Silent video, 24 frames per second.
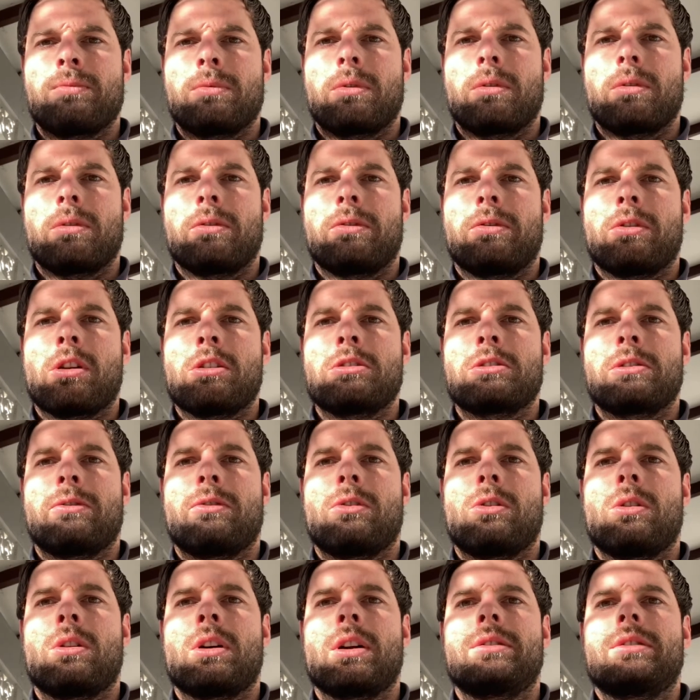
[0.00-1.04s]
First of
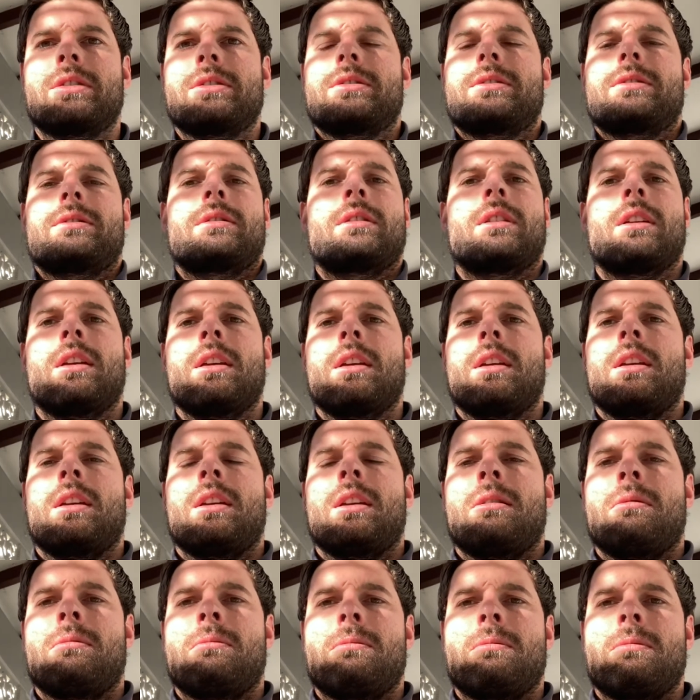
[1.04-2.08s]
all, I'd just
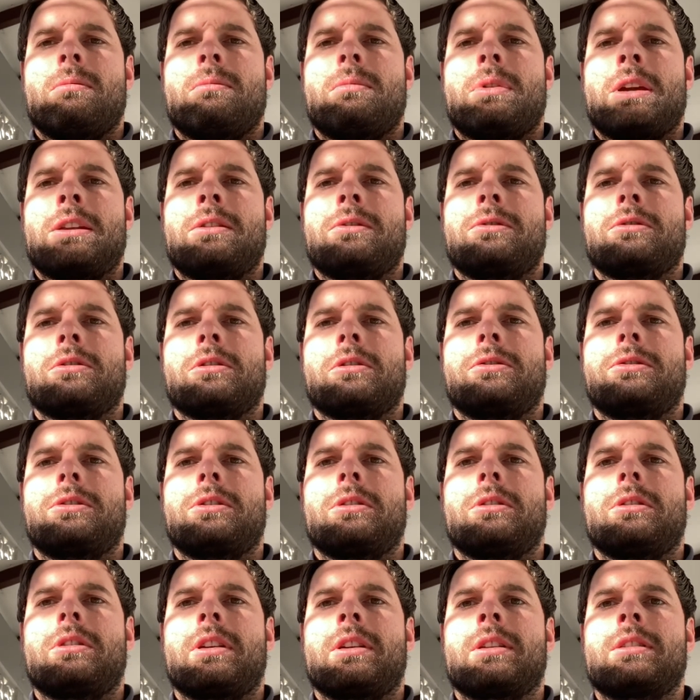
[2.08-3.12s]
been through a
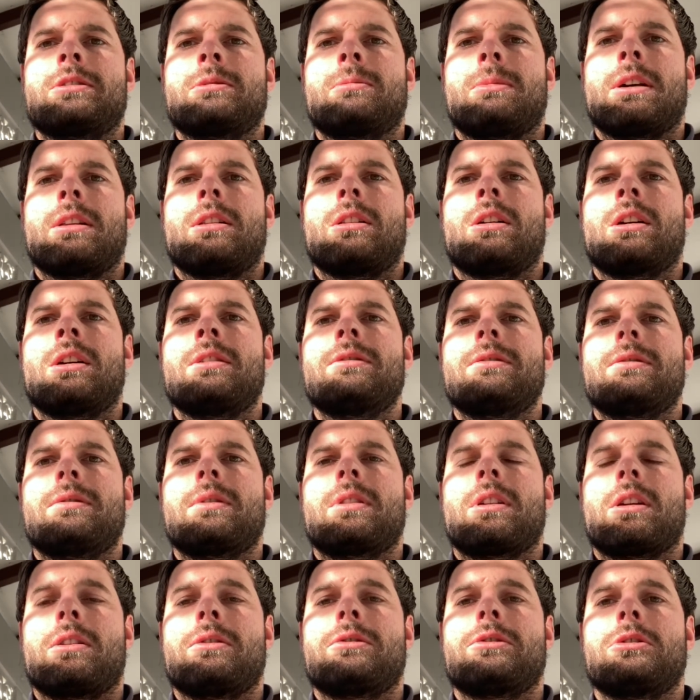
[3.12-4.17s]
few things in my life
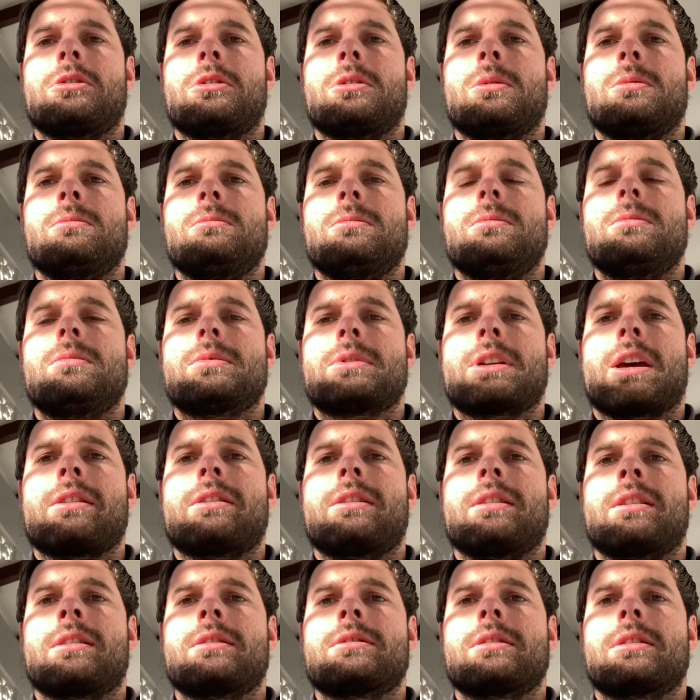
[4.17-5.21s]
and a few tough
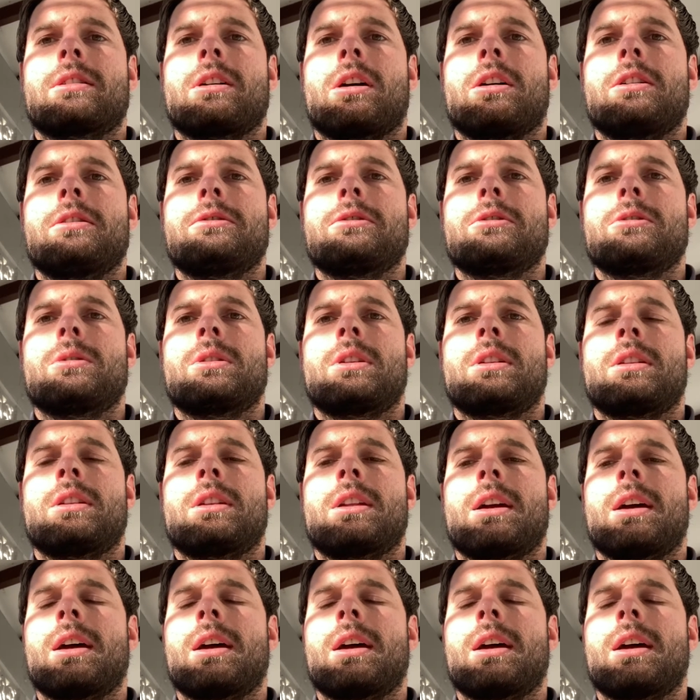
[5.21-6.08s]
things to go through, and